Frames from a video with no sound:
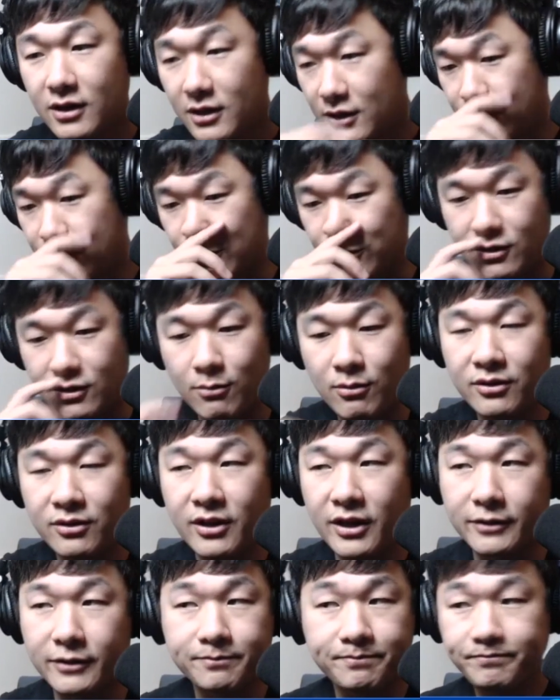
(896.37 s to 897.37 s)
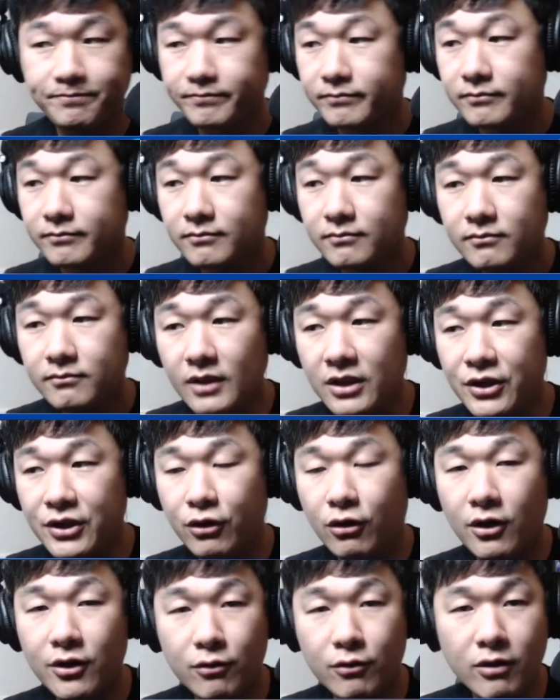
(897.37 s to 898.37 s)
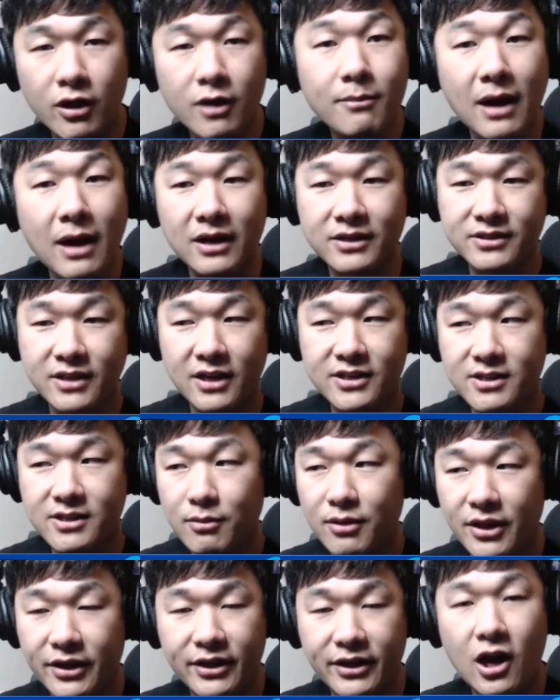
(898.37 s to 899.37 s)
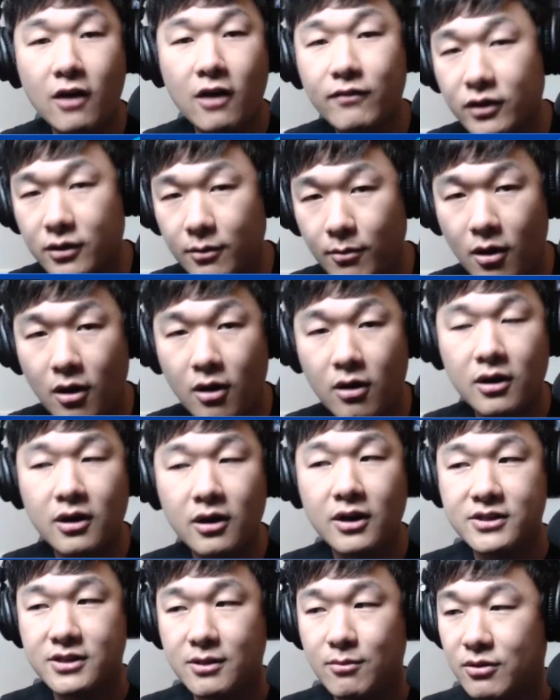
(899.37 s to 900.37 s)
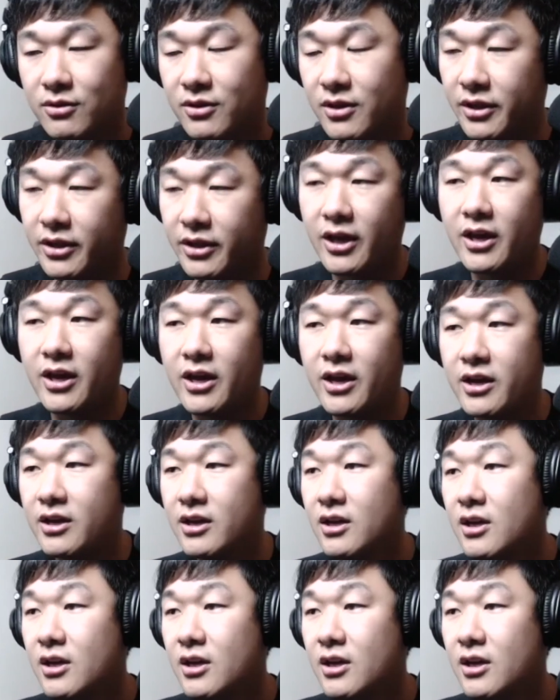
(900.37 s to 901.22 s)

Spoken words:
So someone like, on the running back side, someone like an Alvin Kamara, someone like a,